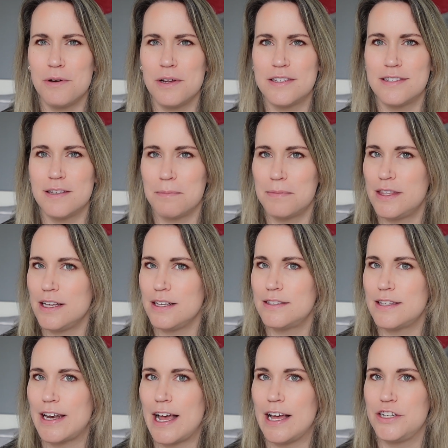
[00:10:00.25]
notice some
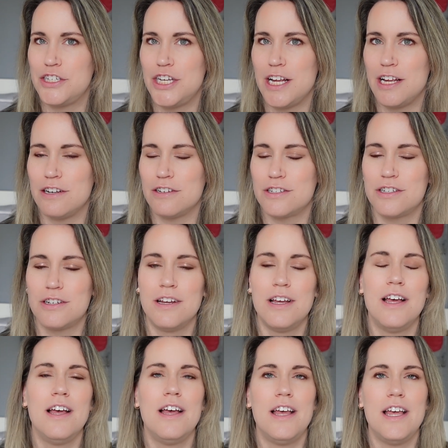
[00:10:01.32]
things that had changed.
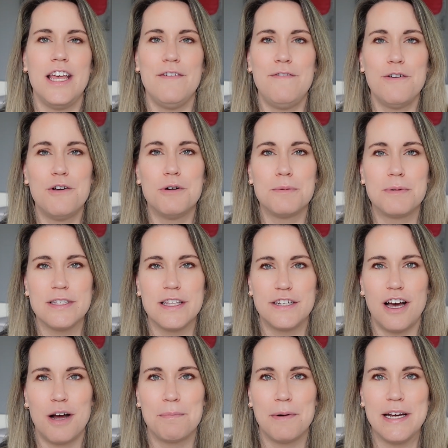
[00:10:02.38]
If you go up to the
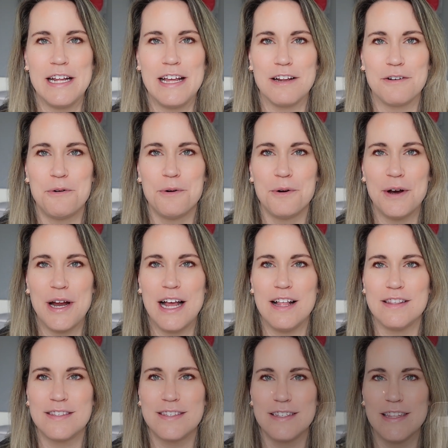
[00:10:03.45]
top right-hand corner
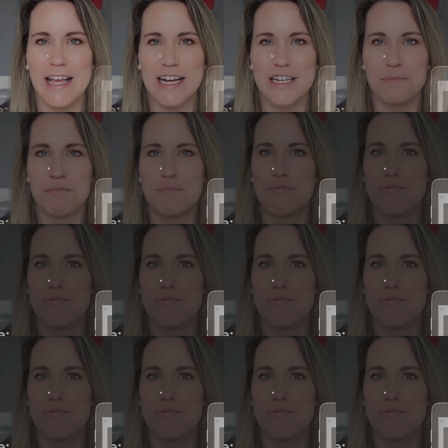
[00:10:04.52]
and select